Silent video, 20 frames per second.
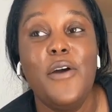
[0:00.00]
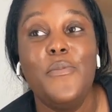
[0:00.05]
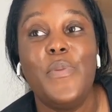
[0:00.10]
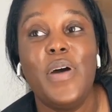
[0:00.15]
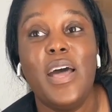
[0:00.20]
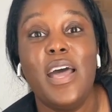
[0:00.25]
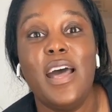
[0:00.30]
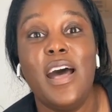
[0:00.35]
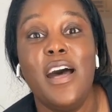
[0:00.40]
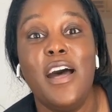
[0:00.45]

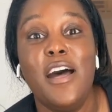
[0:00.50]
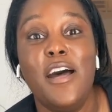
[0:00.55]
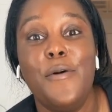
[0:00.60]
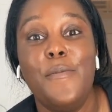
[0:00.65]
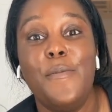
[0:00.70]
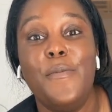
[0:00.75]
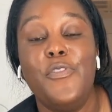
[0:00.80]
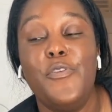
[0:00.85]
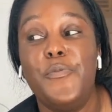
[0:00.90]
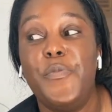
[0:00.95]
But
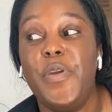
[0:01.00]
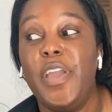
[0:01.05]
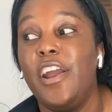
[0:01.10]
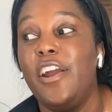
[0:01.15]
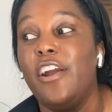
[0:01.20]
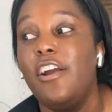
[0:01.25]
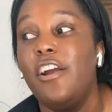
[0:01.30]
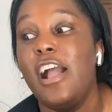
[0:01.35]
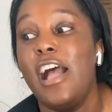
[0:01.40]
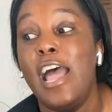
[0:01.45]
um, The
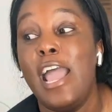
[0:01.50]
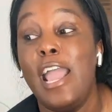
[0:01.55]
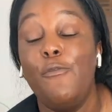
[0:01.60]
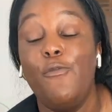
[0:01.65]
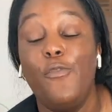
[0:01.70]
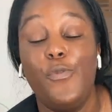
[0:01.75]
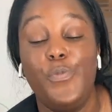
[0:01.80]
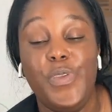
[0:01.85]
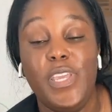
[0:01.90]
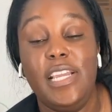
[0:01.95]
Bear, I
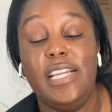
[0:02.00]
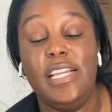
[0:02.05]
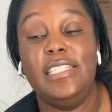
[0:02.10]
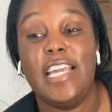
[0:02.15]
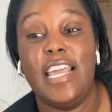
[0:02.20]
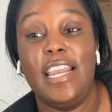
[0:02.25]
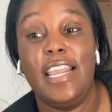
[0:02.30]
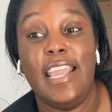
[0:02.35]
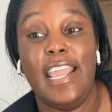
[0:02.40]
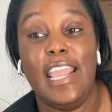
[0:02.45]
will be
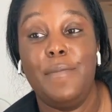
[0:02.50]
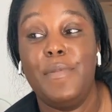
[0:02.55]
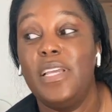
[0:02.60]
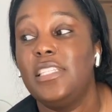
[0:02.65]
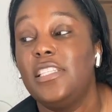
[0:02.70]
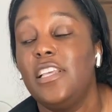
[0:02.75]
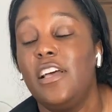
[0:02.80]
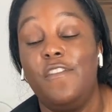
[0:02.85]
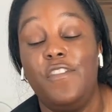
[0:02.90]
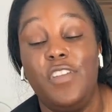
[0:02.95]
dedicating
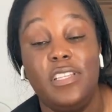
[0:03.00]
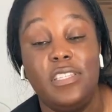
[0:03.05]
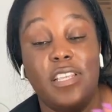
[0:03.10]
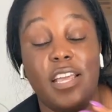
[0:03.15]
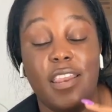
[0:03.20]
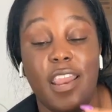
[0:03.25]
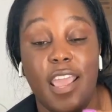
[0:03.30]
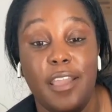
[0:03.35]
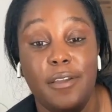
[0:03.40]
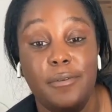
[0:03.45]
myself this
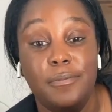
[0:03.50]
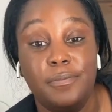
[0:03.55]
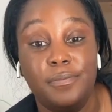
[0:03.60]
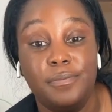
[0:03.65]
Sunday